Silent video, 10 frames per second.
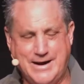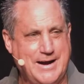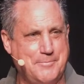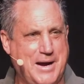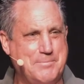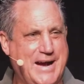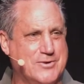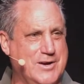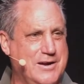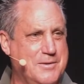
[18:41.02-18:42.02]
My
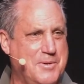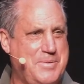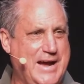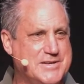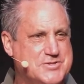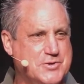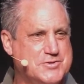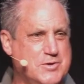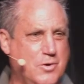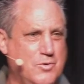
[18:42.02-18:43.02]
background, I'm a pastor,
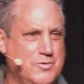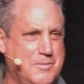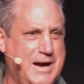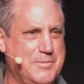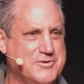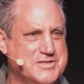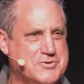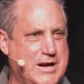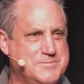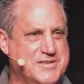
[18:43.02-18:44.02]
so the Bible
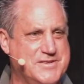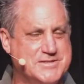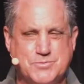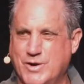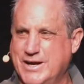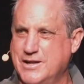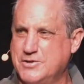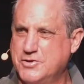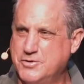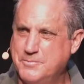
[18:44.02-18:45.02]
describes it this way: a
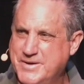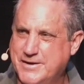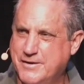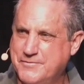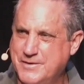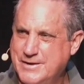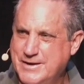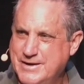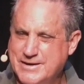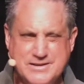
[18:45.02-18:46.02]
little bit of
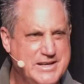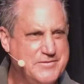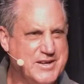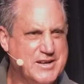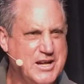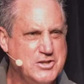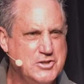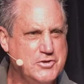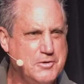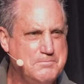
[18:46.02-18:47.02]
leaven, a
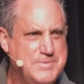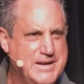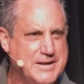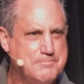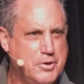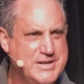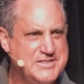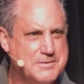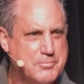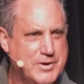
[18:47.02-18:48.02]
little bit put in
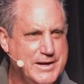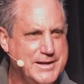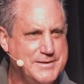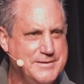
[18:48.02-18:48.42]
the bread